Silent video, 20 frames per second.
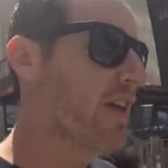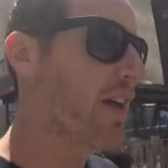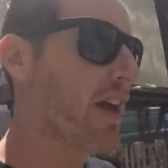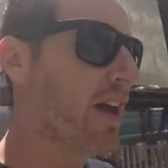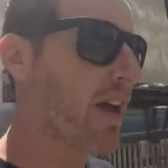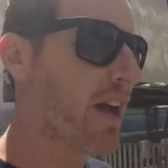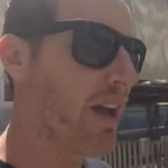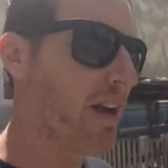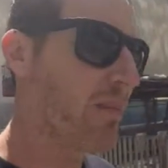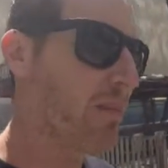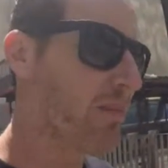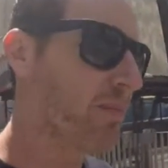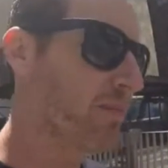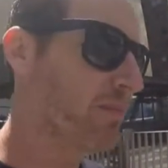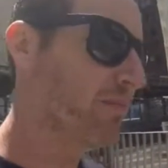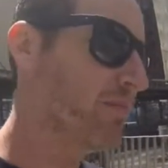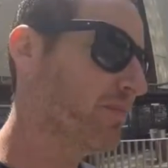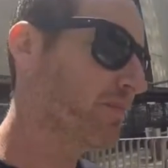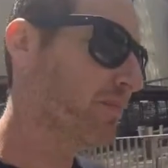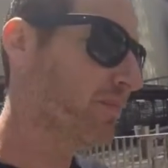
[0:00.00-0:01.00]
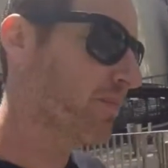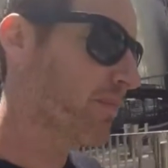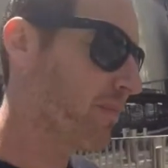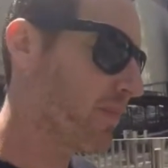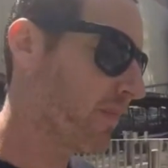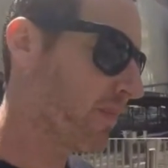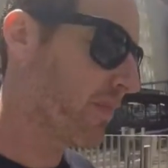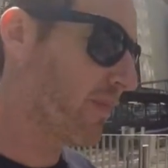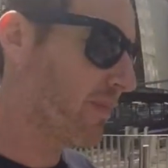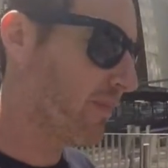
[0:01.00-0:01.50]
Um, no,
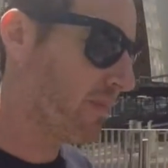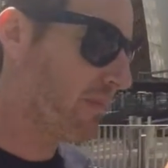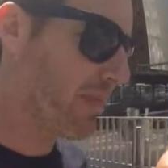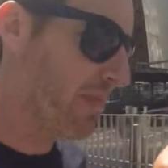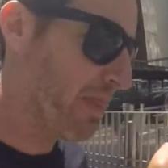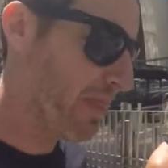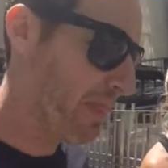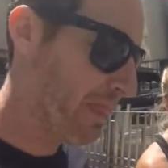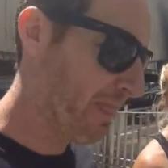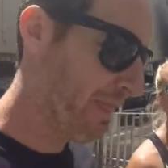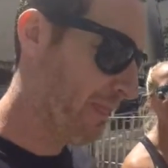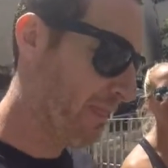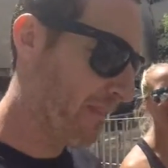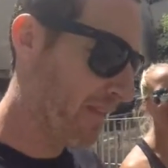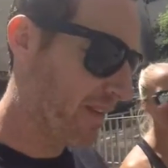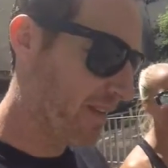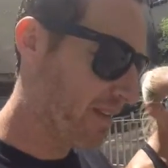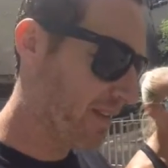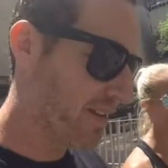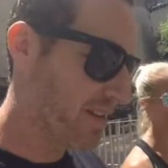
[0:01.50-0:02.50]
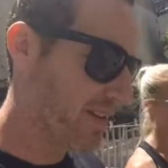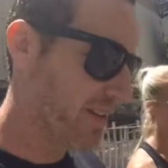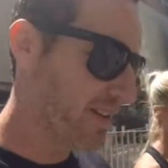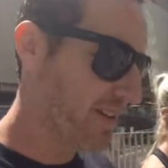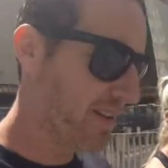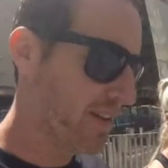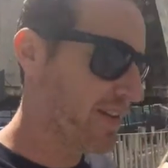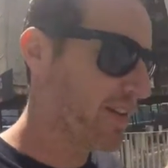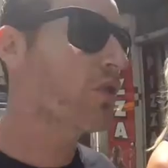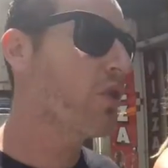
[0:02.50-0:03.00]
it was alright.
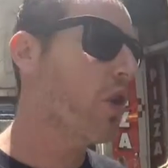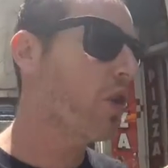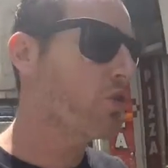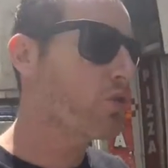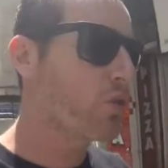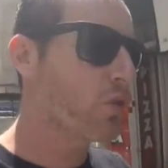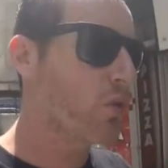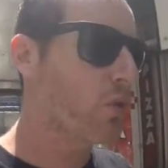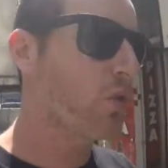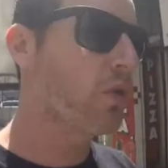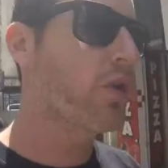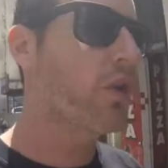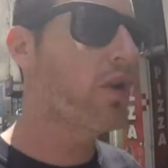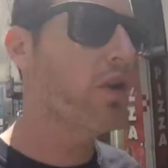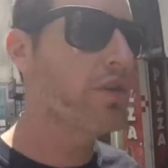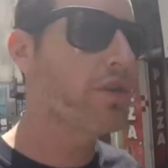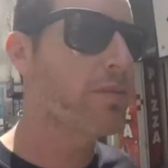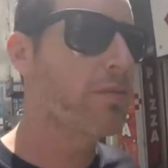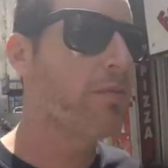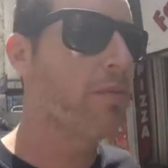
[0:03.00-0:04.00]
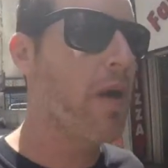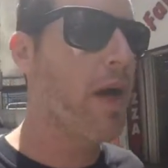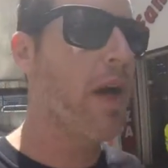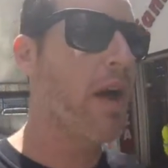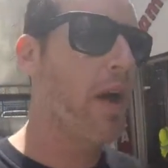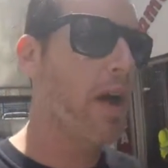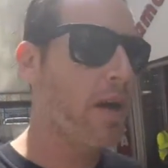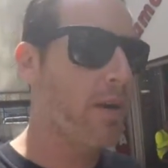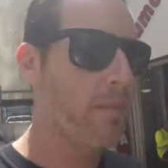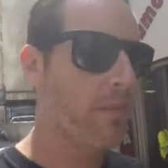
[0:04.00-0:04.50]
I should organise
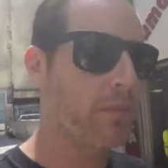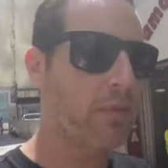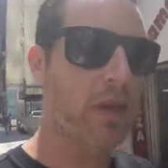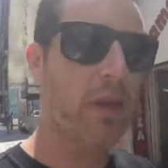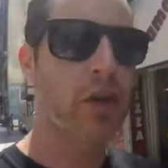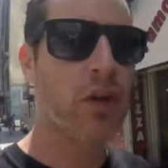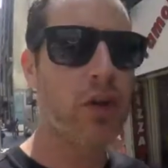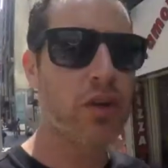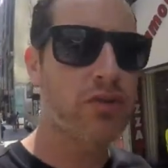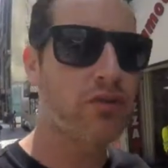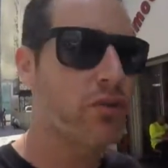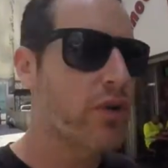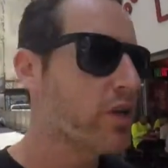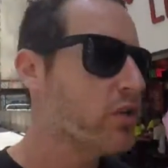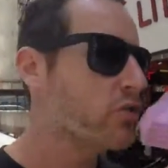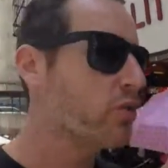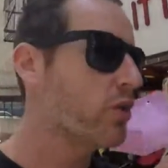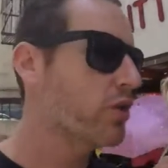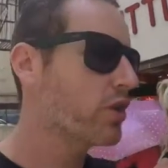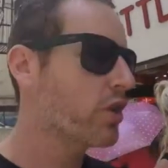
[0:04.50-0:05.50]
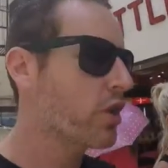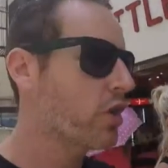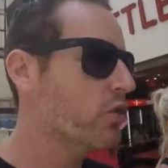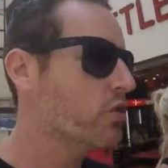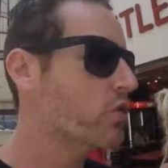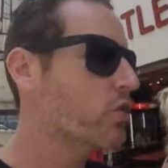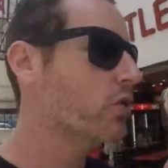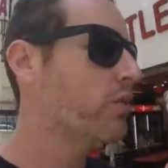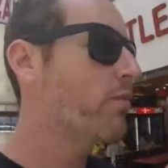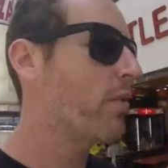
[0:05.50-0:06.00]
um, a nice restaurant to go
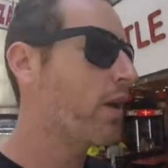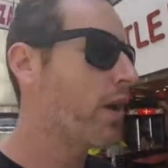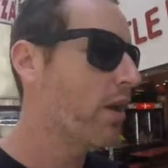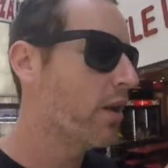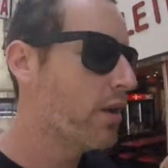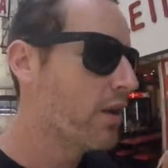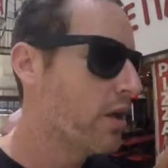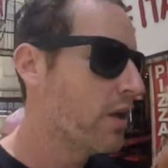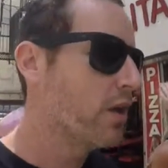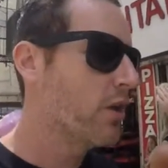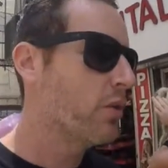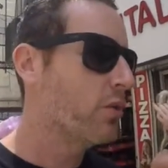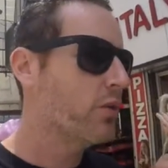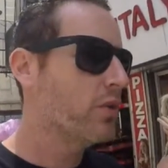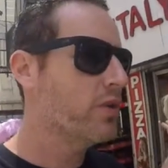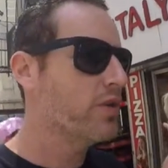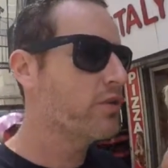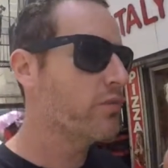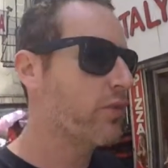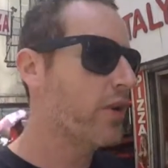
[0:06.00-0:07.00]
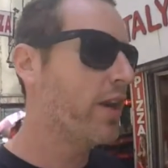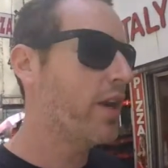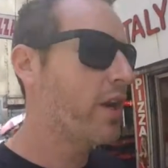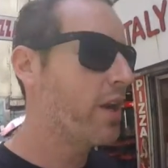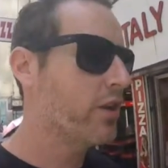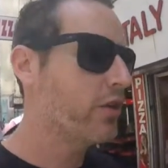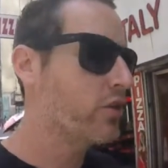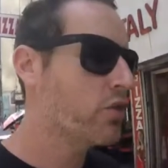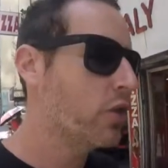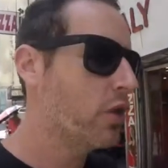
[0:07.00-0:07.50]
to, but we just ran
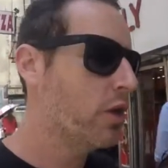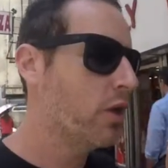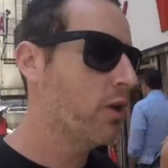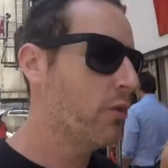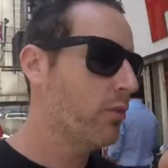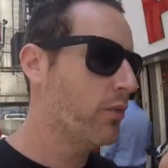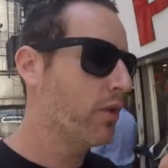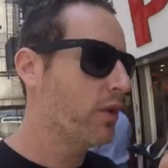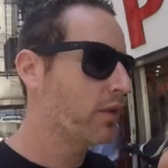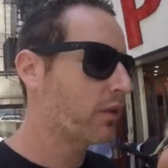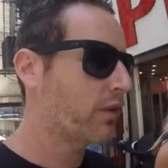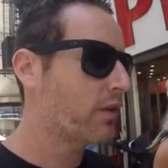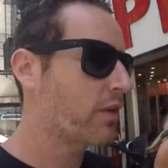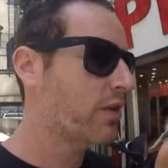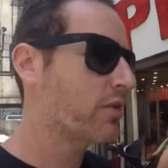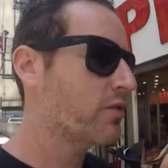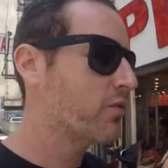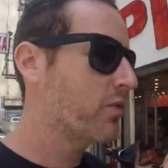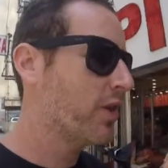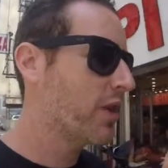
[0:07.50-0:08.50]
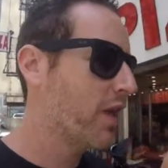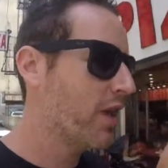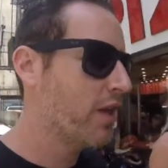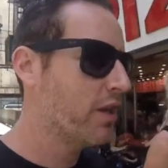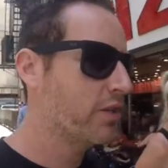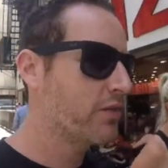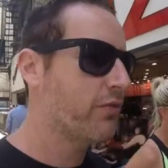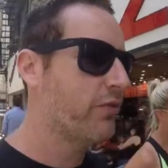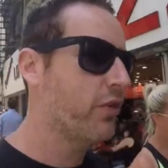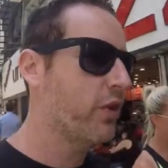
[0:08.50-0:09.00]
out of time, and it's really
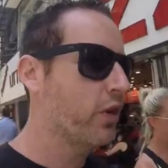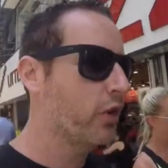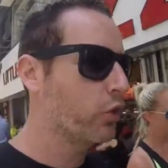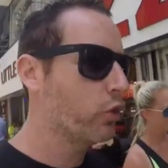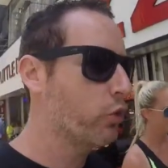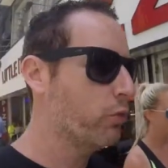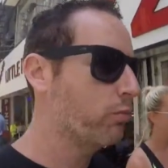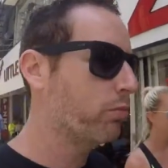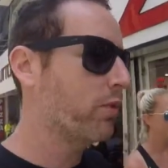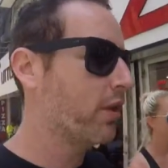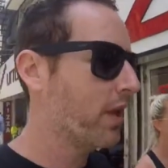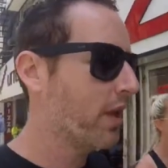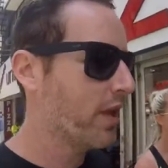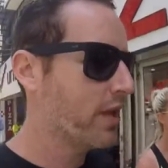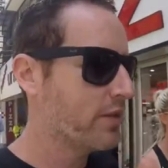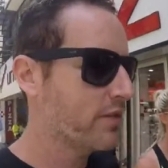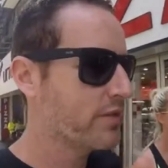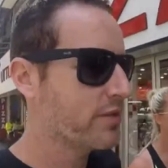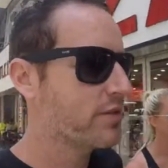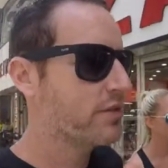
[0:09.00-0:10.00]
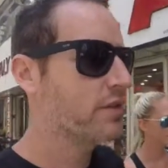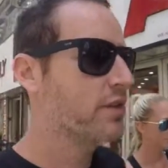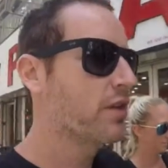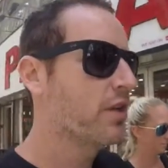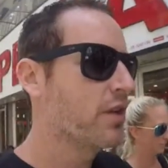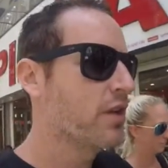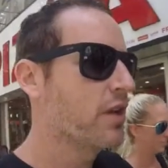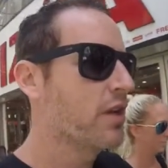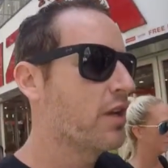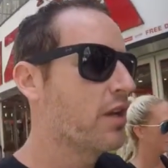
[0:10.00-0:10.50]
hard to find a good place
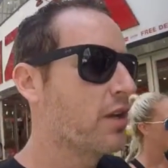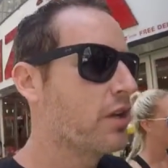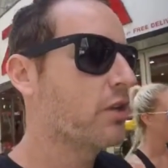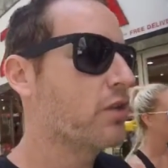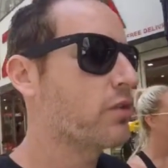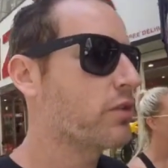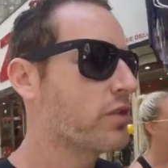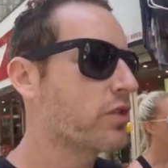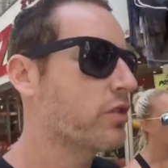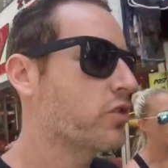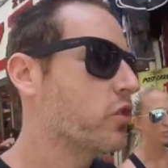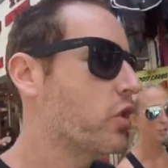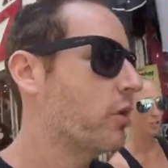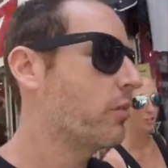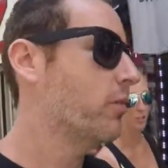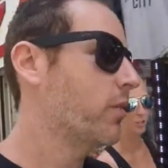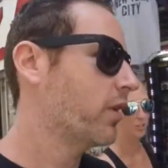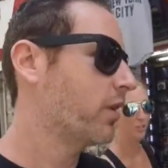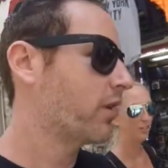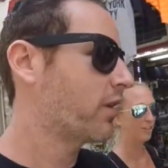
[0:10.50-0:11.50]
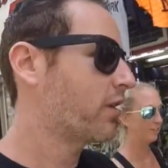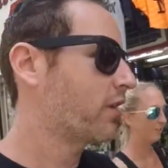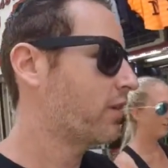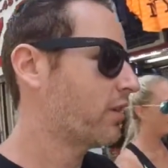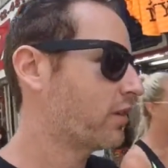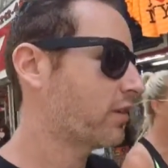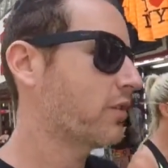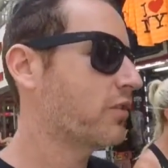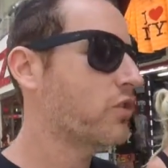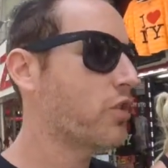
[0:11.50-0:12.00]
because there's so many.
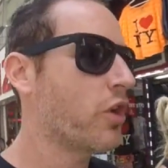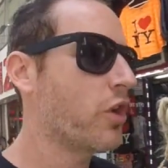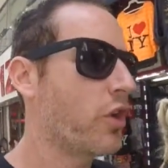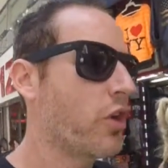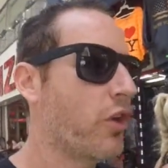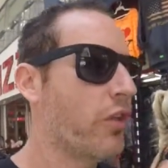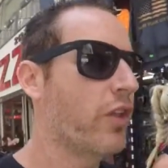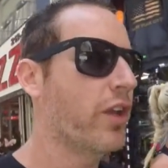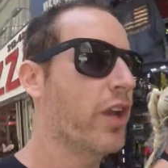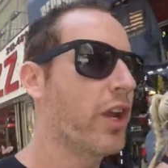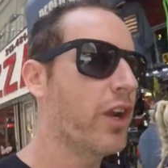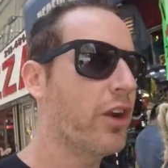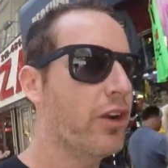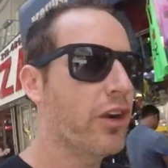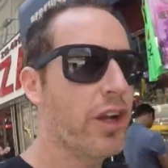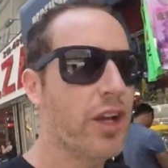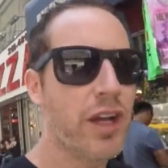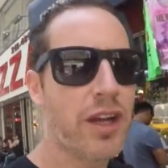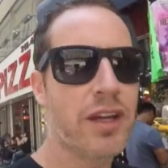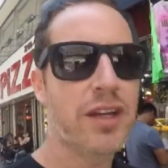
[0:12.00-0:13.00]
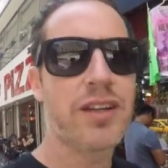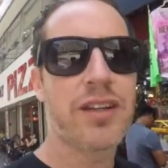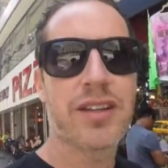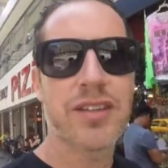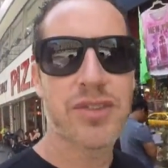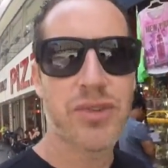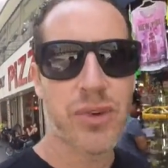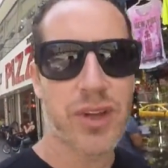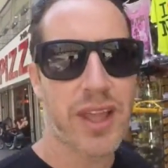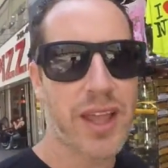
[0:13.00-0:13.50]
You don't know the area.
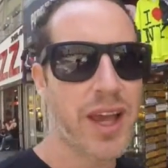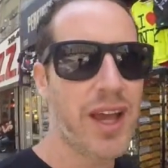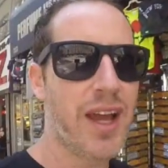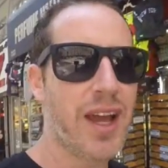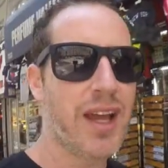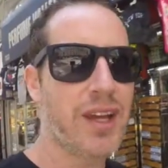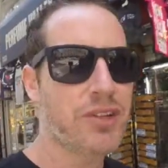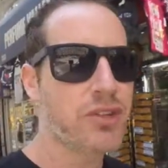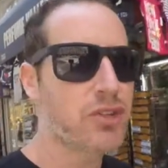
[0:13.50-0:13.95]
It's really hard.